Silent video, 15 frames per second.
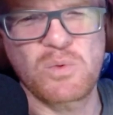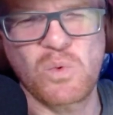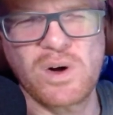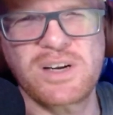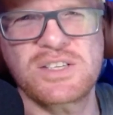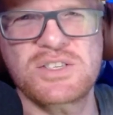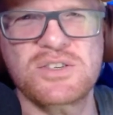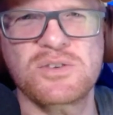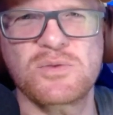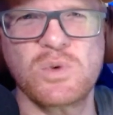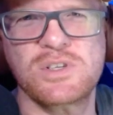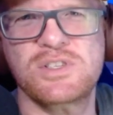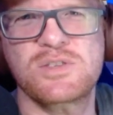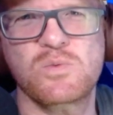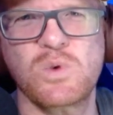What is your,
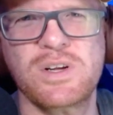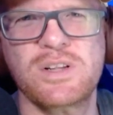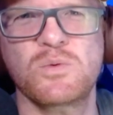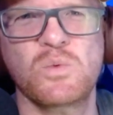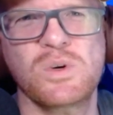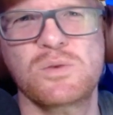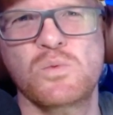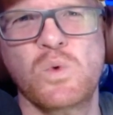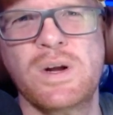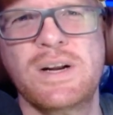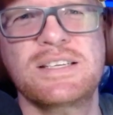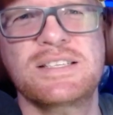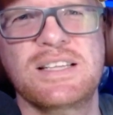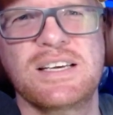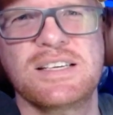what
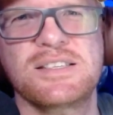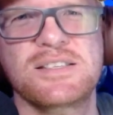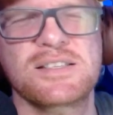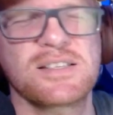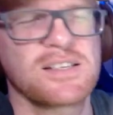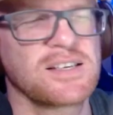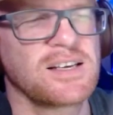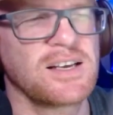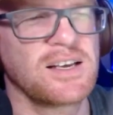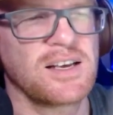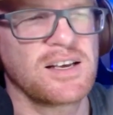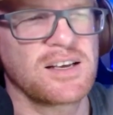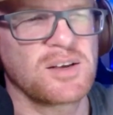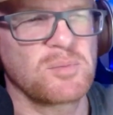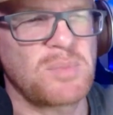is this?
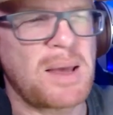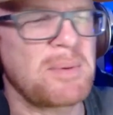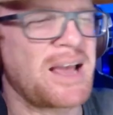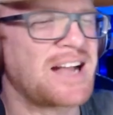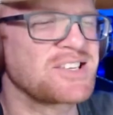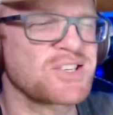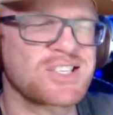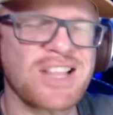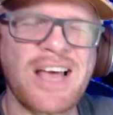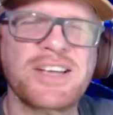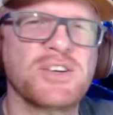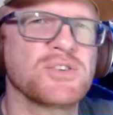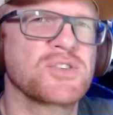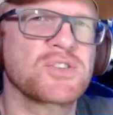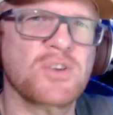Baby, I just
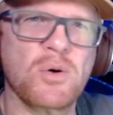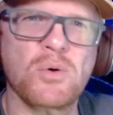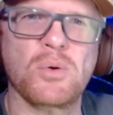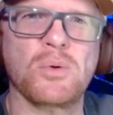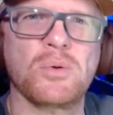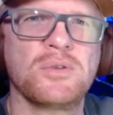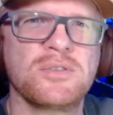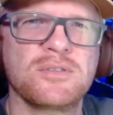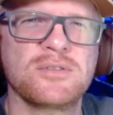like your soul.